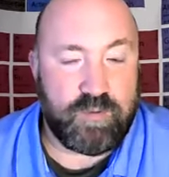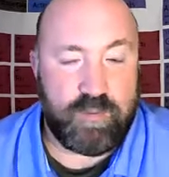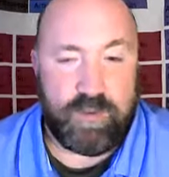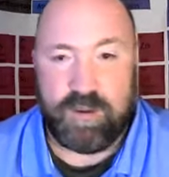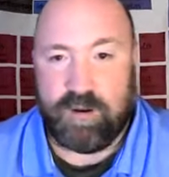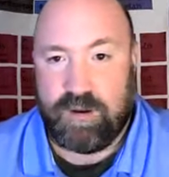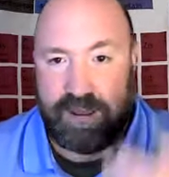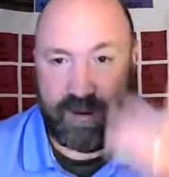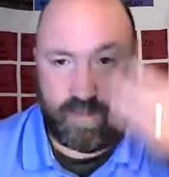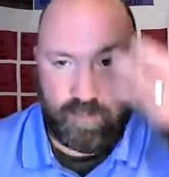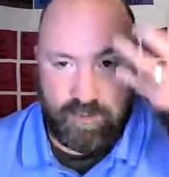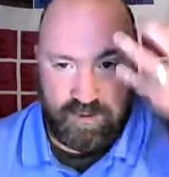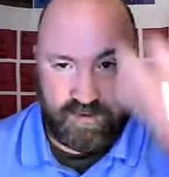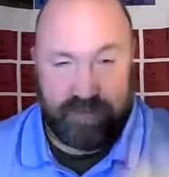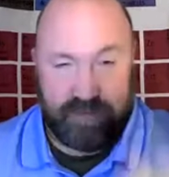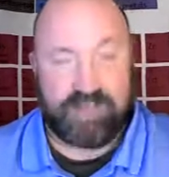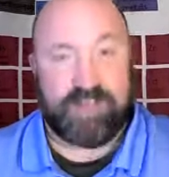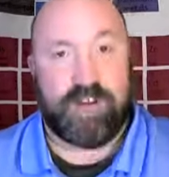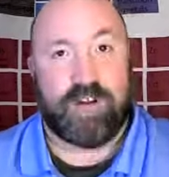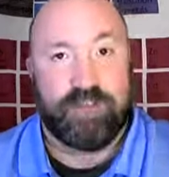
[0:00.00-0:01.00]
We can
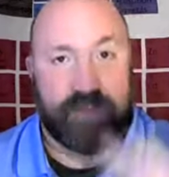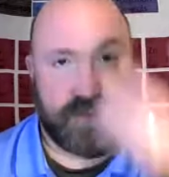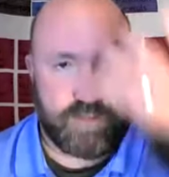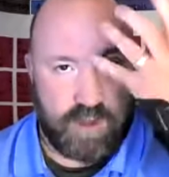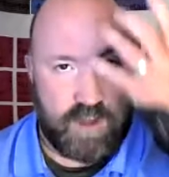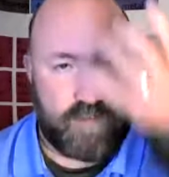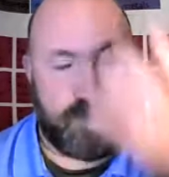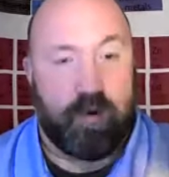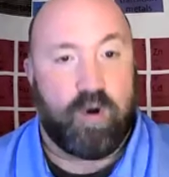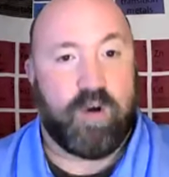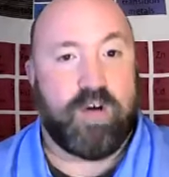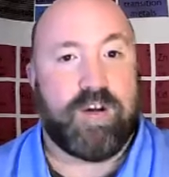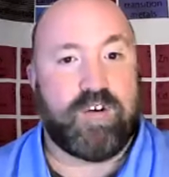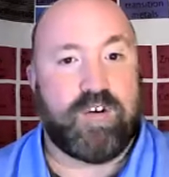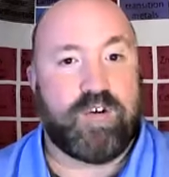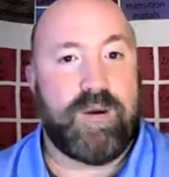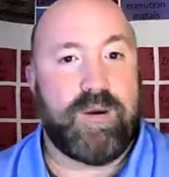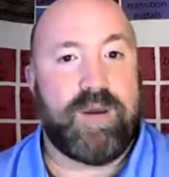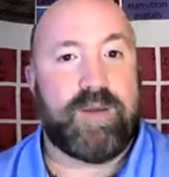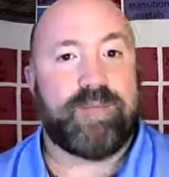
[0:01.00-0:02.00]
still dissolve more
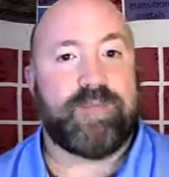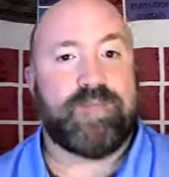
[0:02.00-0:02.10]
into it.